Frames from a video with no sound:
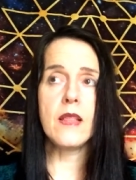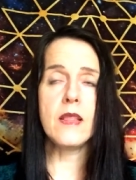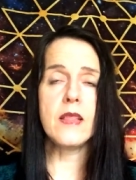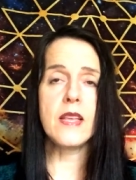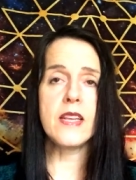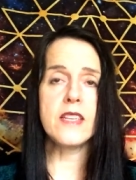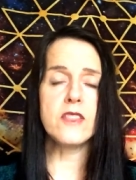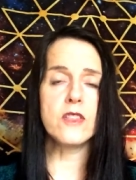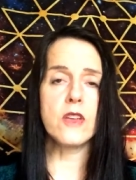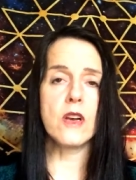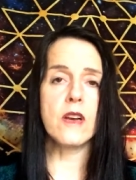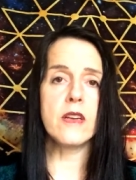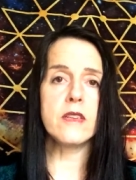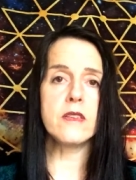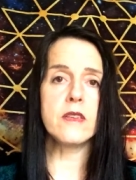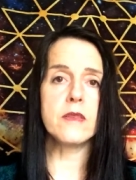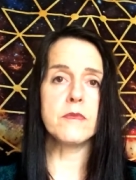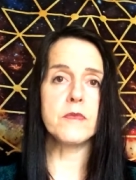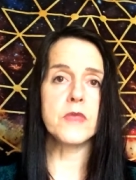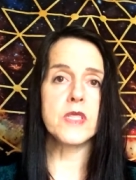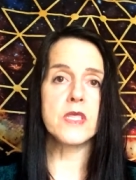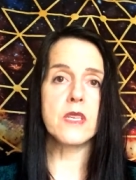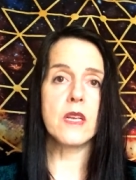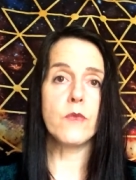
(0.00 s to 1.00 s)
these
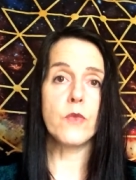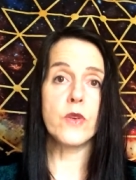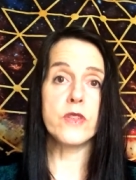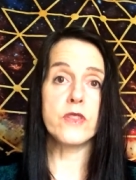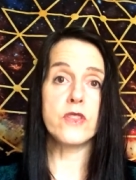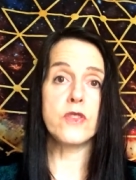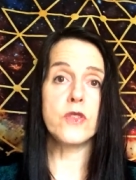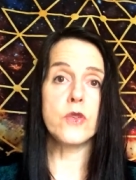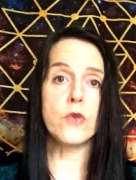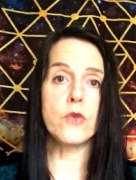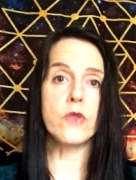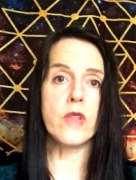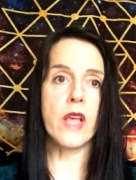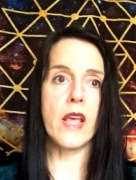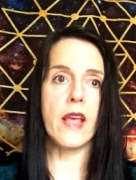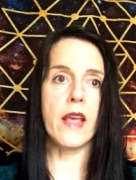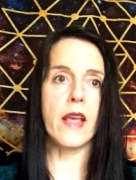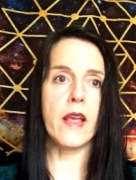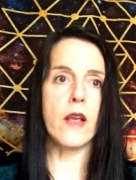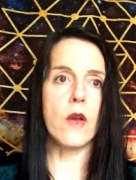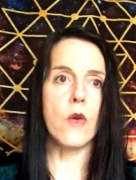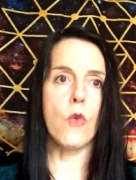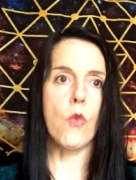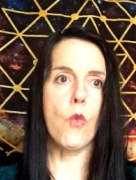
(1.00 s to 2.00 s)
items were still
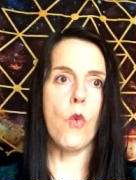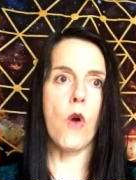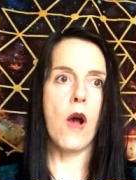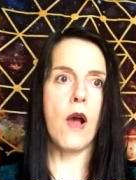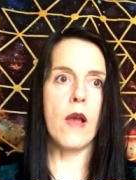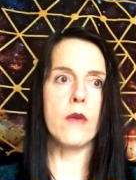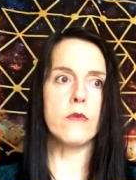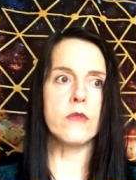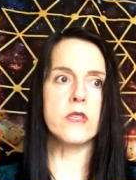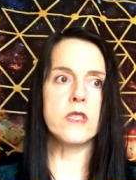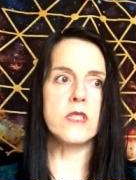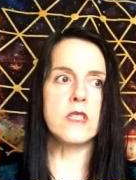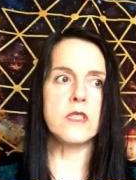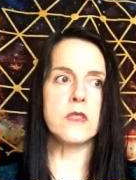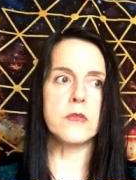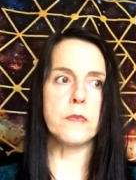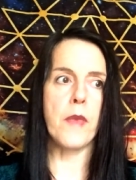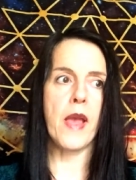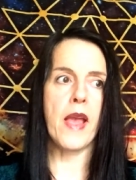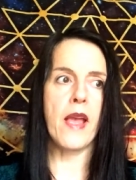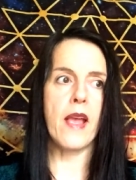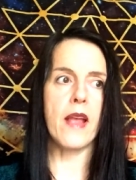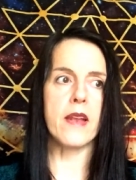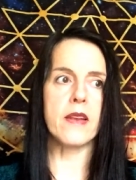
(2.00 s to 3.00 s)
there. Why was this
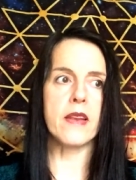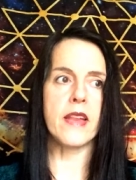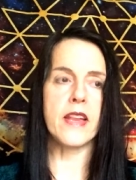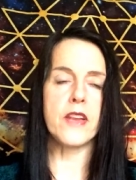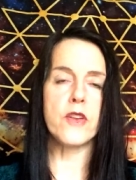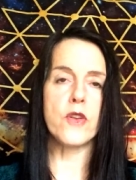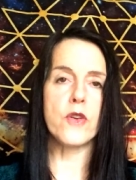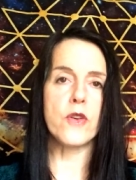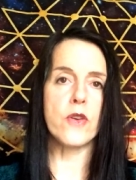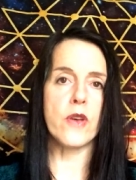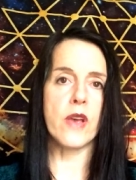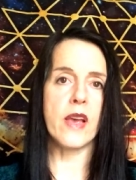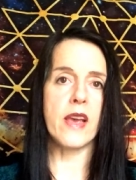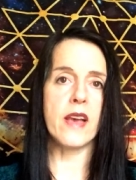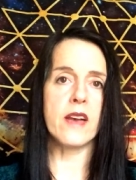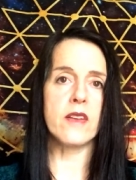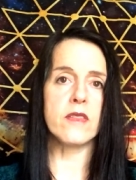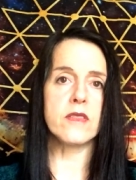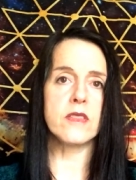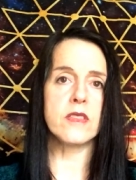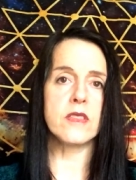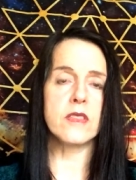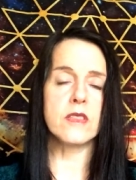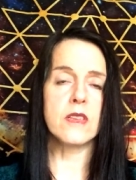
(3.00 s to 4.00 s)
man in her
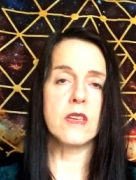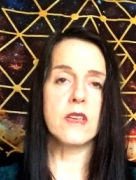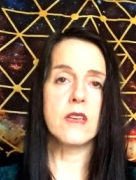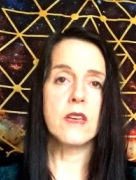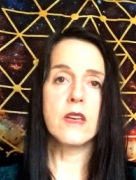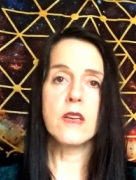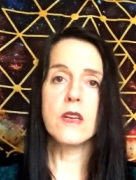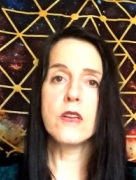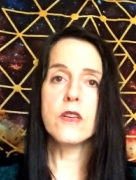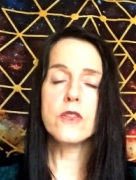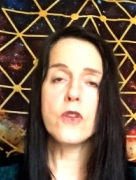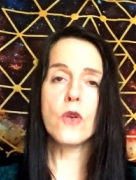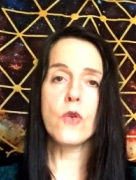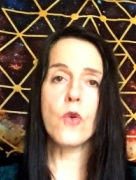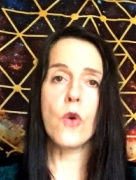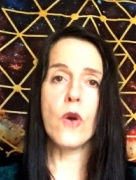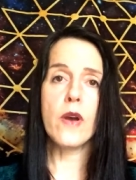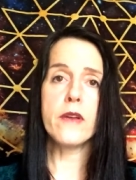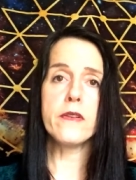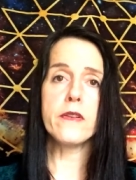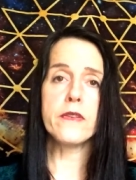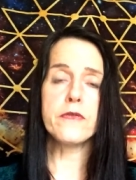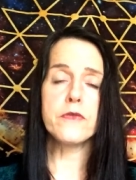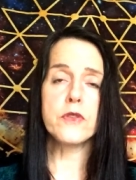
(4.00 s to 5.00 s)
house? So
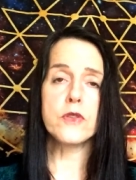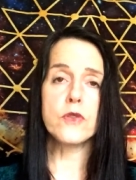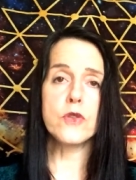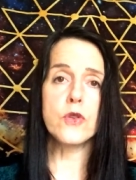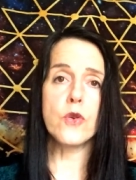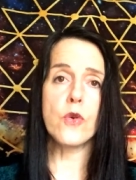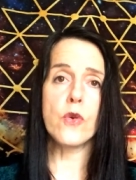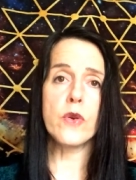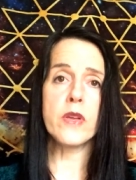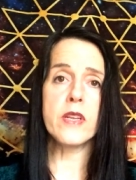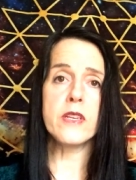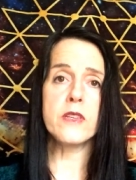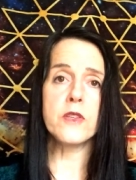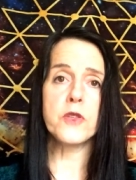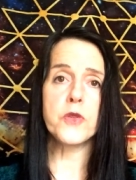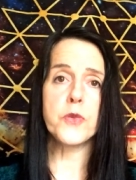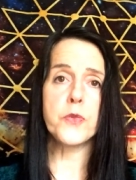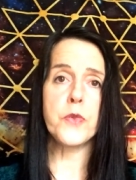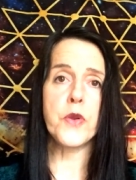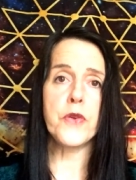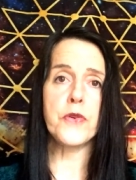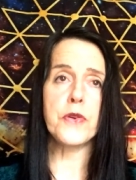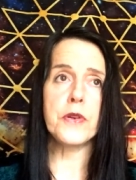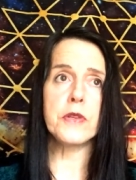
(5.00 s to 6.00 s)
quite often talking to
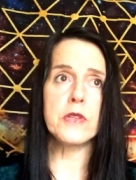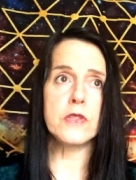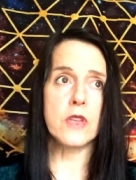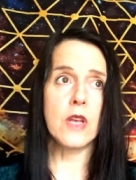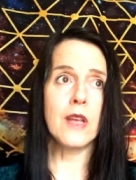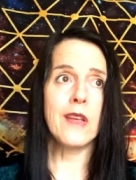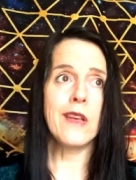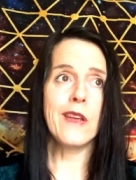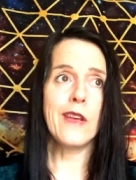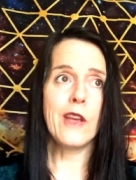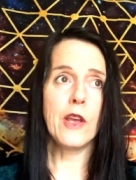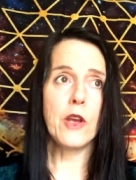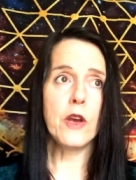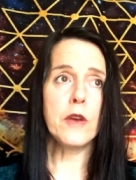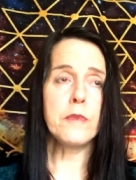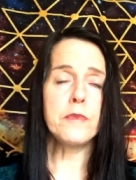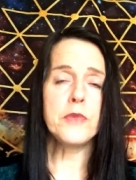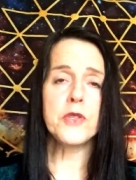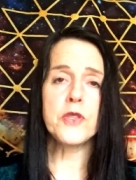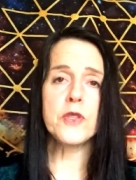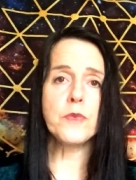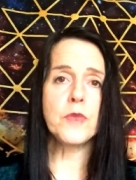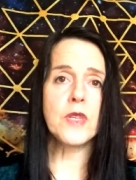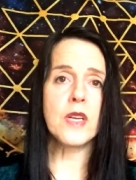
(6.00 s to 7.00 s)
spirits
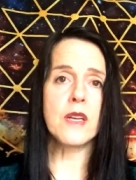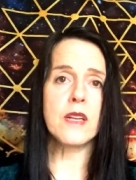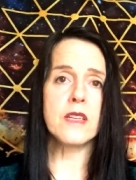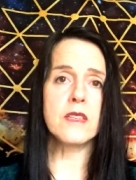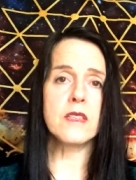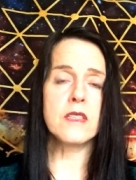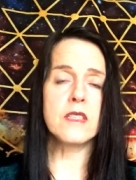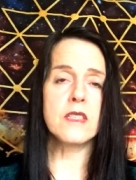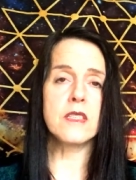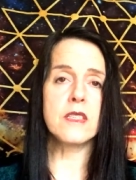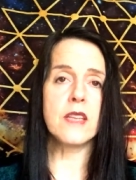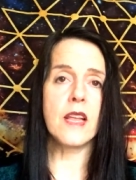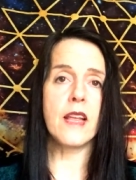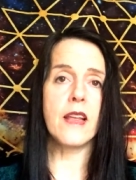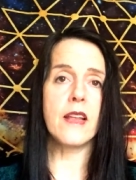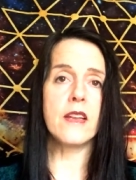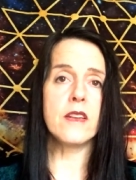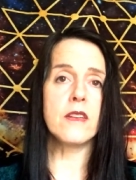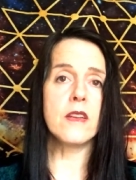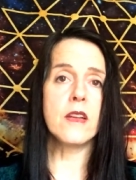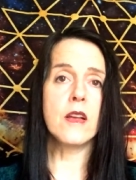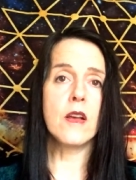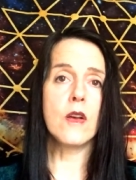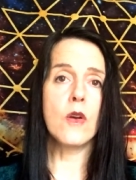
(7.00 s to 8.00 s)
helps them to
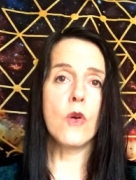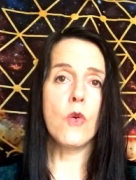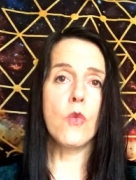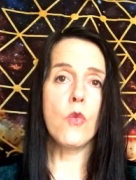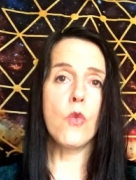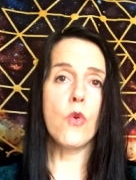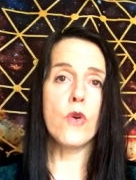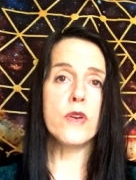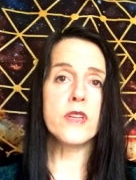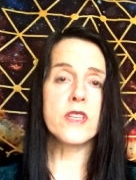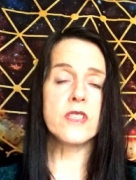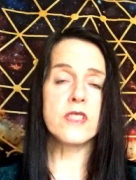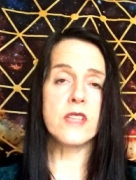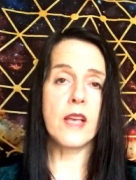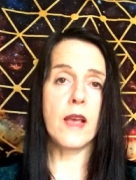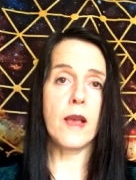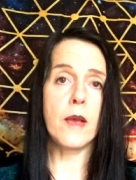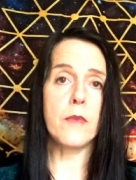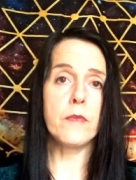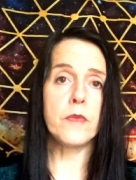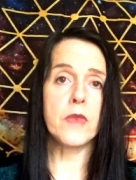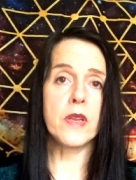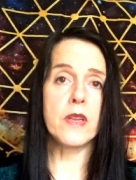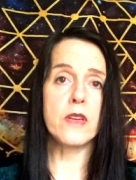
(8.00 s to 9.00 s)
understand what is
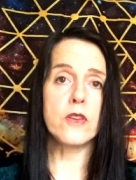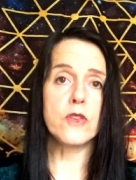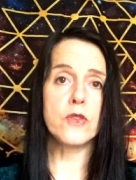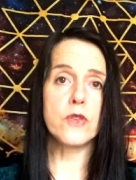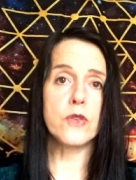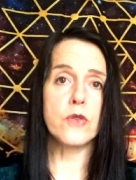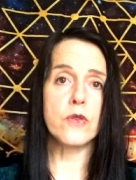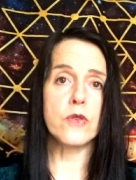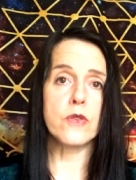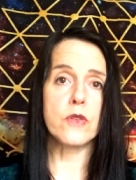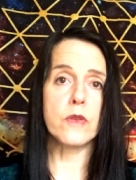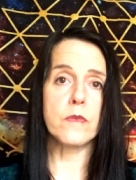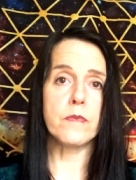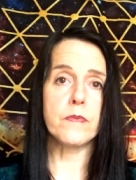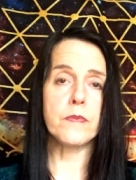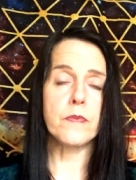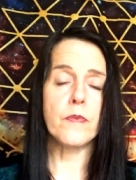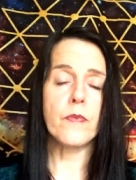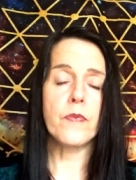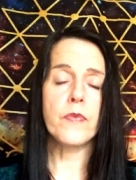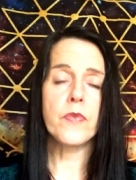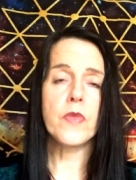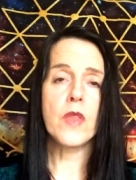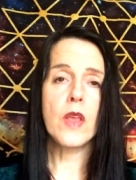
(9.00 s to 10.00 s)
happening to them.
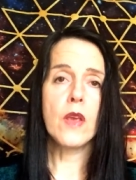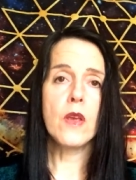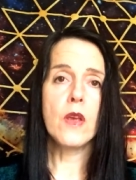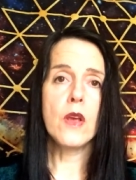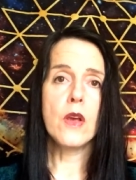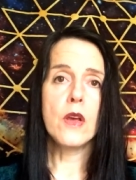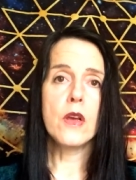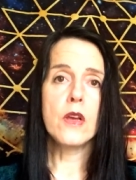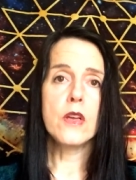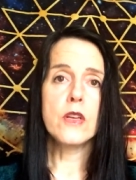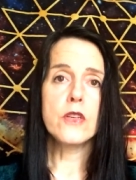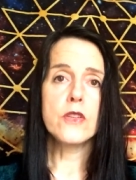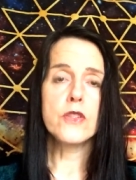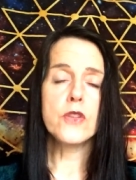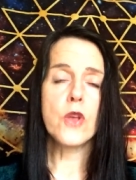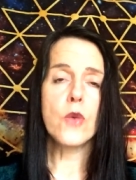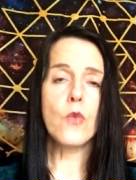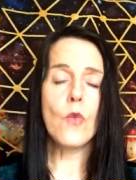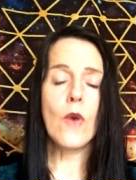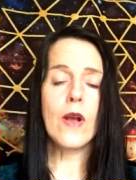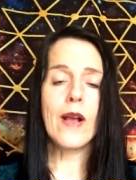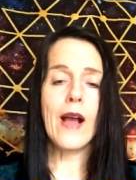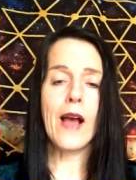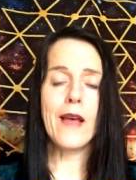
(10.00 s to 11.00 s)

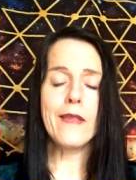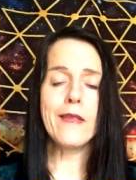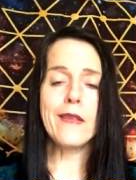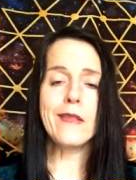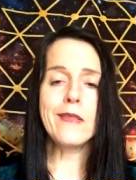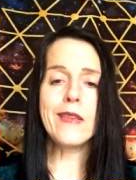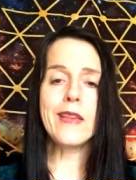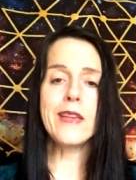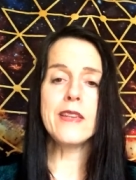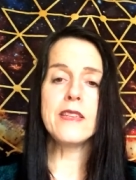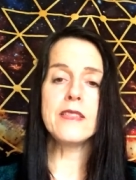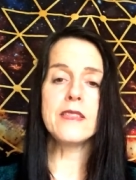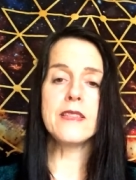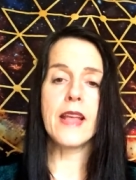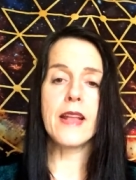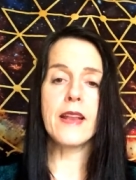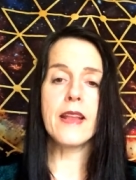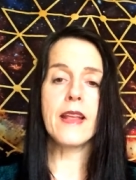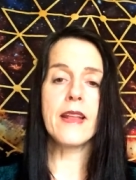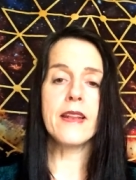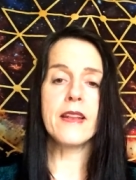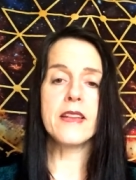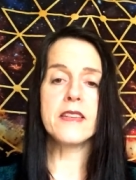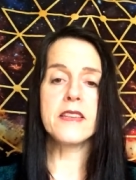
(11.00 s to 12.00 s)
So other things
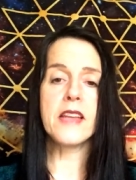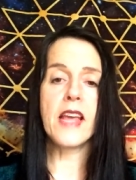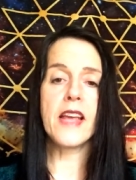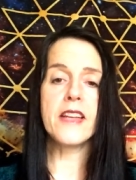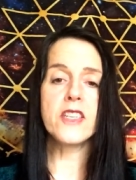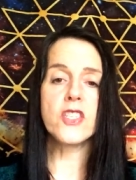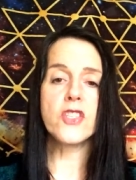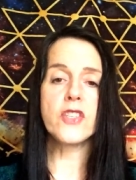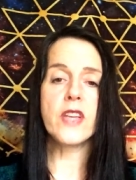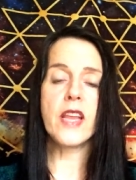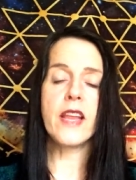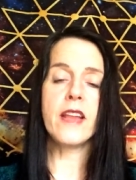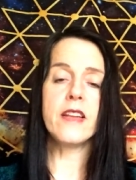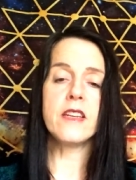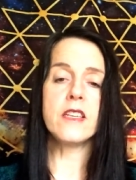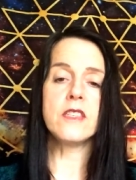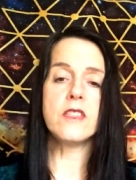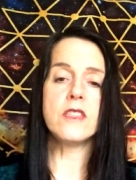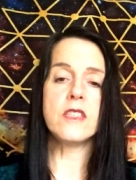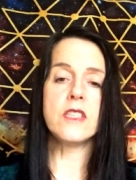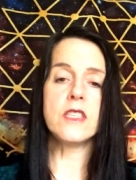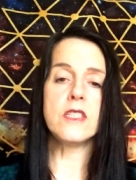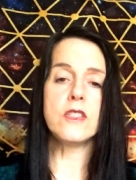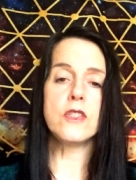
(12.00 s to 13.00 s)
that can attach
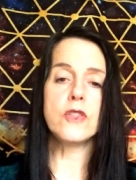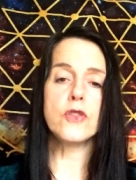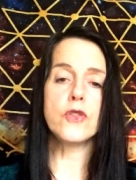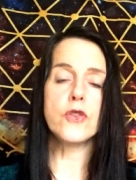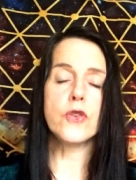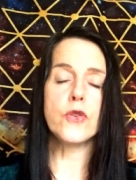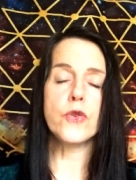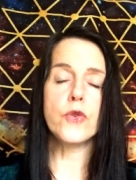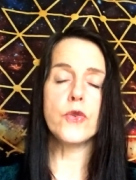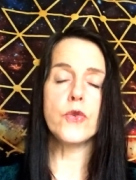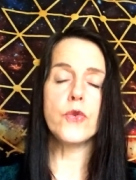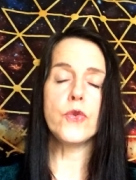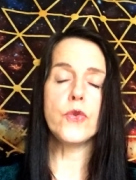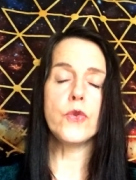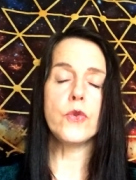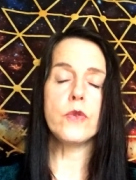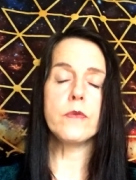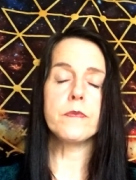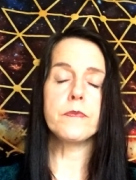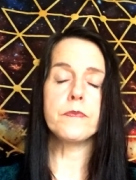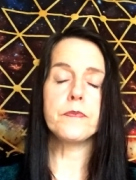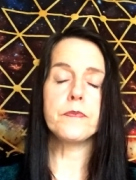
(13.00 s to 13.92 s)
energies to